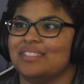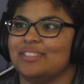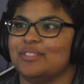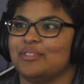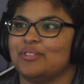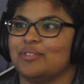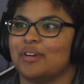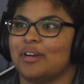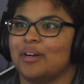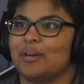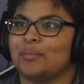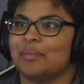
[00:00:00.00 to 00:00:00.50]
The
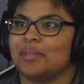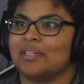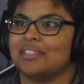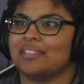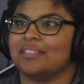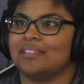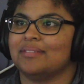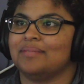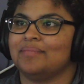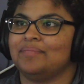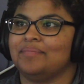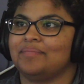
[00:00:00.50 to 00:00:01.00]

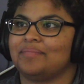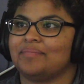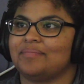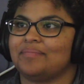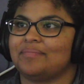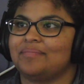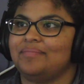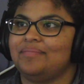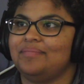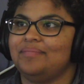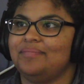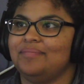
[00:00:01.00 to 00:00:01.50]
drama.
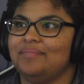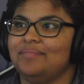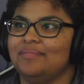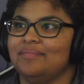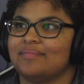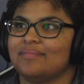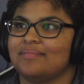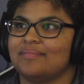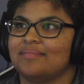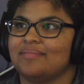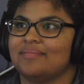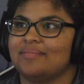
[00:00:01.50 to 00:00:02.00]

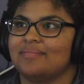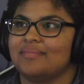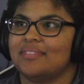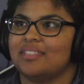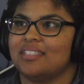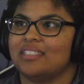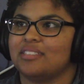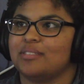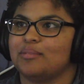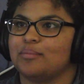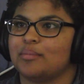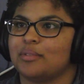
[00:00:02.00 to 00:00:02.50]

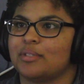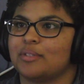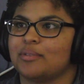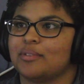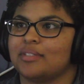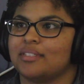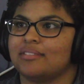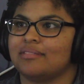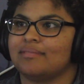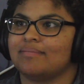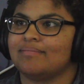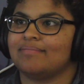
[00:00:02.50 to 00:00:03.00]
It's
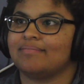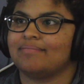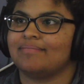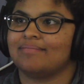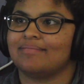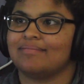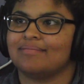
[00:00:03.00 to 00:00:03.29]
brewing.